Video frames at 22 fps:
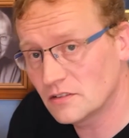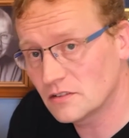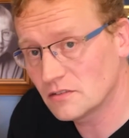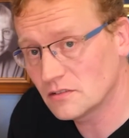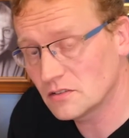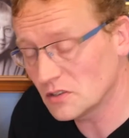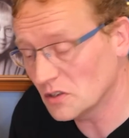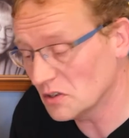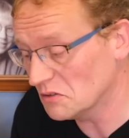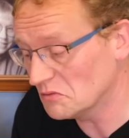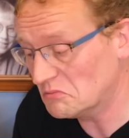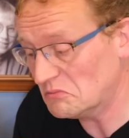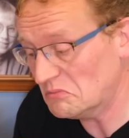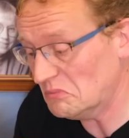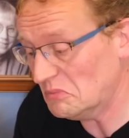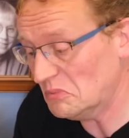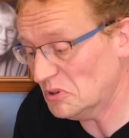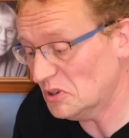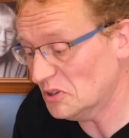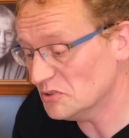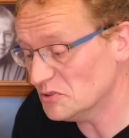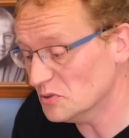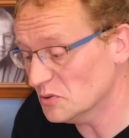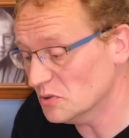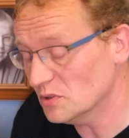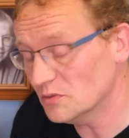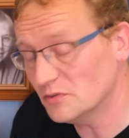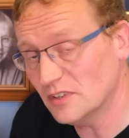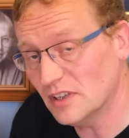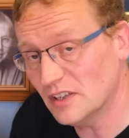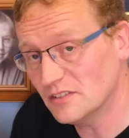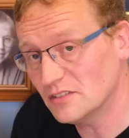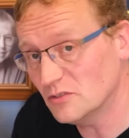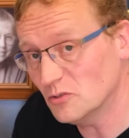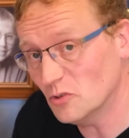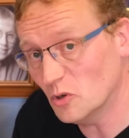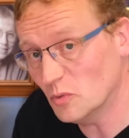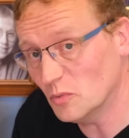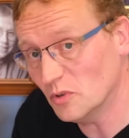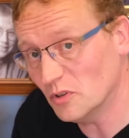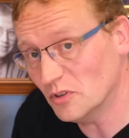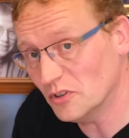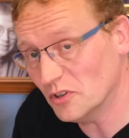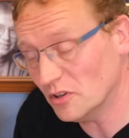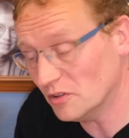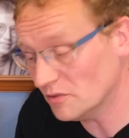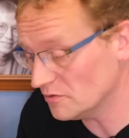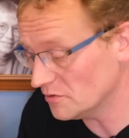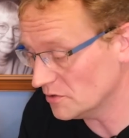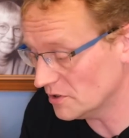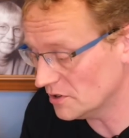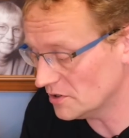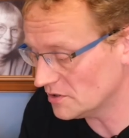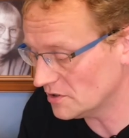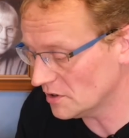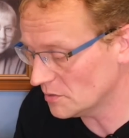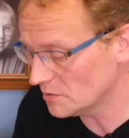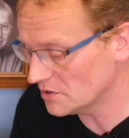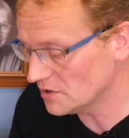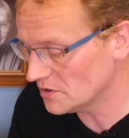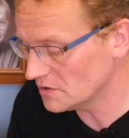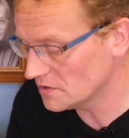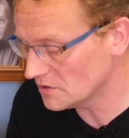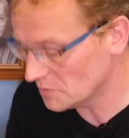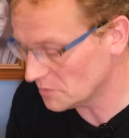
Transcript: so I'm not sure if that's normal or not for these type of sensors.